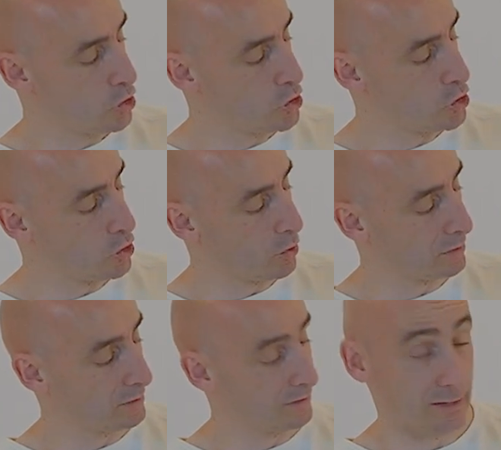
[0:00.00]

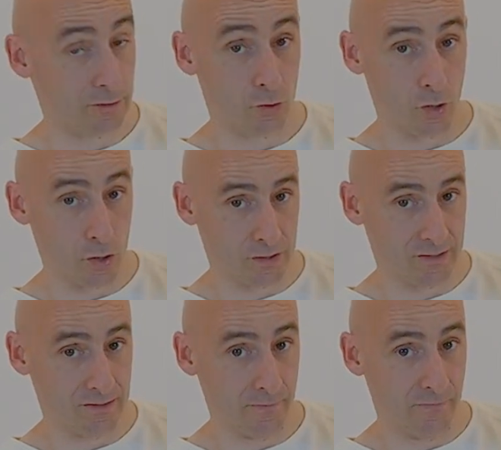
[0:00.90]
short that
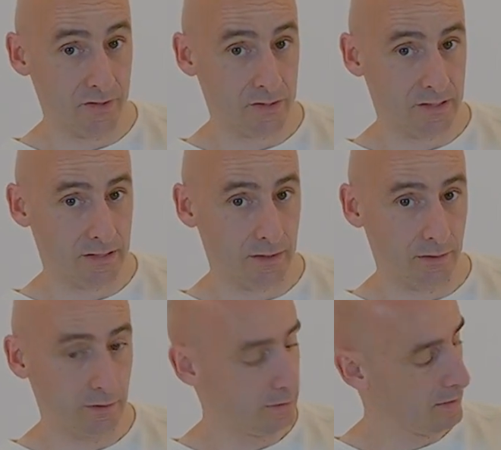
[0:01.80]
crosses the
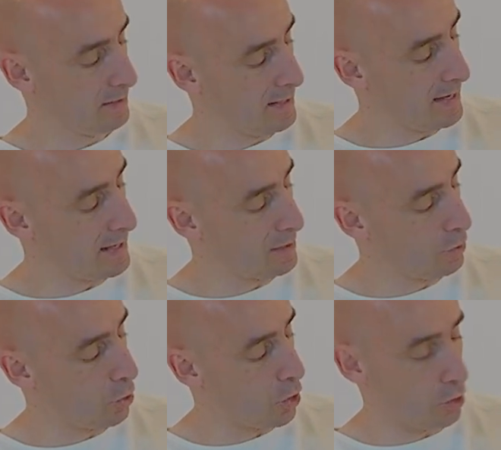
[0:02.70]
vertical, and
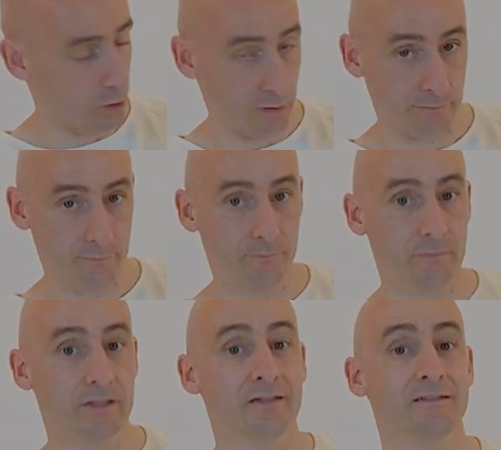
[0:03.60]
long.
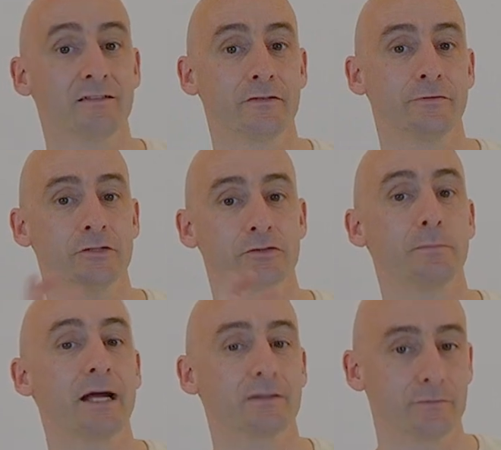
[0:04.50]
This is the first
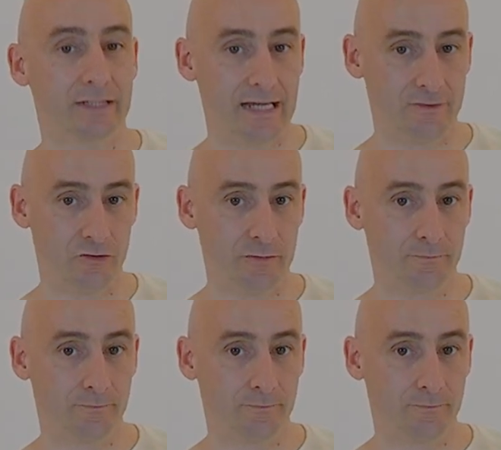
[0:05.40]
part of the kanji.